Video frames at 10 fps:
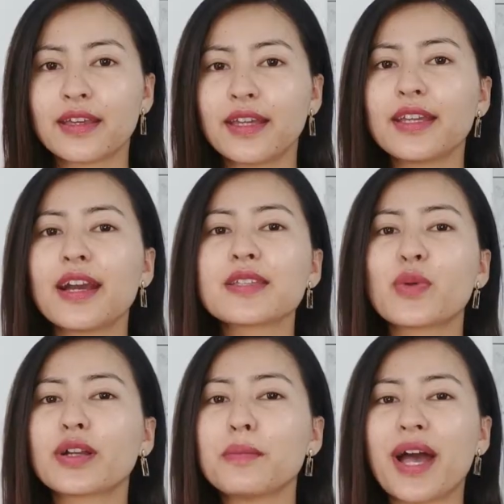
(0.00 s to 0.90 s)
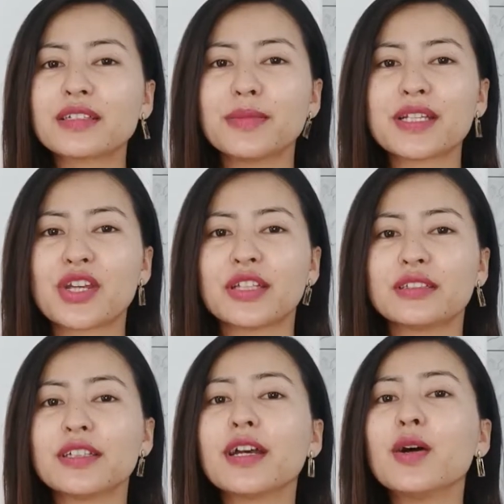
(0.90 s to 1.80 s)
Hey guys, welcome back to my
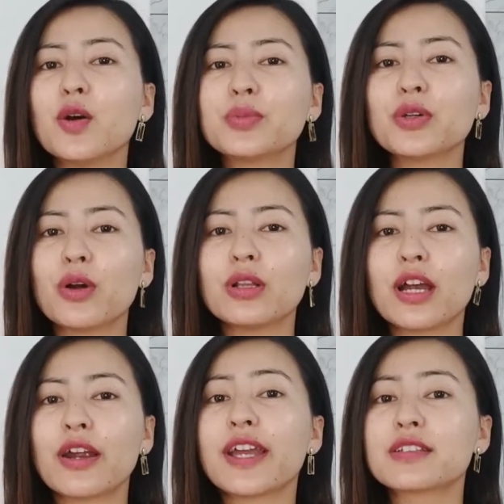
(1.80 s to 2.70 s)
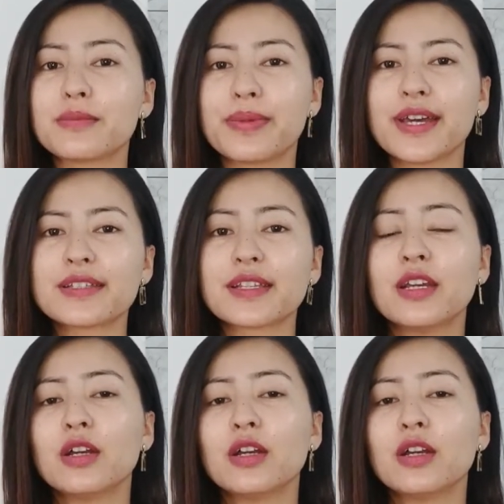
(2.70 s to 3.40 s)
channel and I hope you all are at your best.